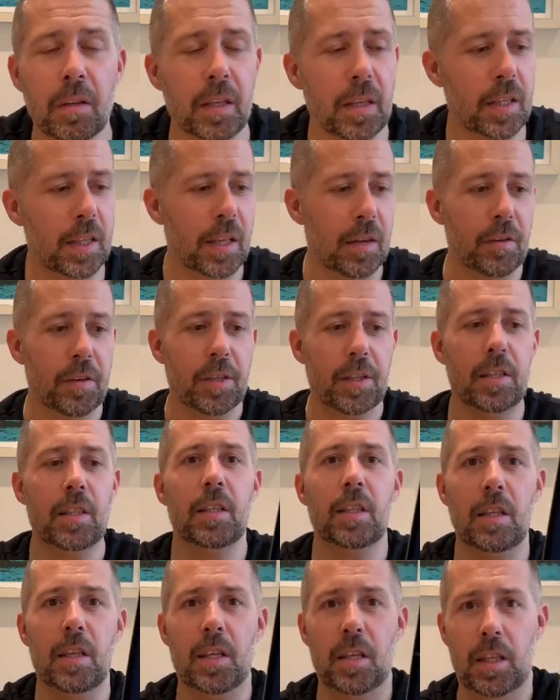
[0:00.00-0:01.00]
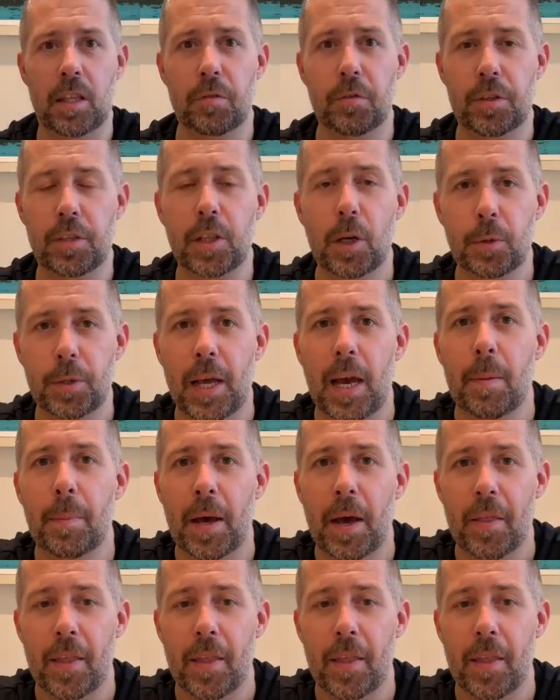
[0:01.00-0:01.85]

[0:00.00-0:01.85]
There is no doubt about